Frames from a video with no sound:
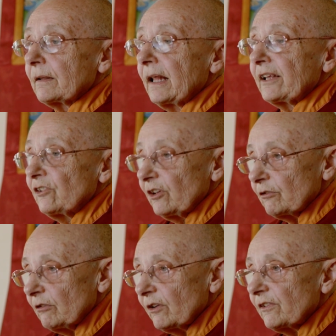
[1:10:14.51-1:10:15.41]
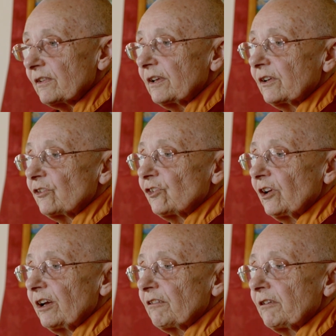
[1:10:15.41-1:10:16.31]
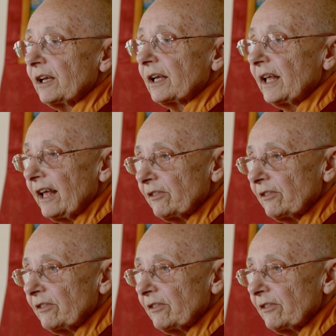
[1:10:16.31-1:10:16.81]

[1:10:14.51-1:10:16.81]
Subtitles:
like generosity and sharing,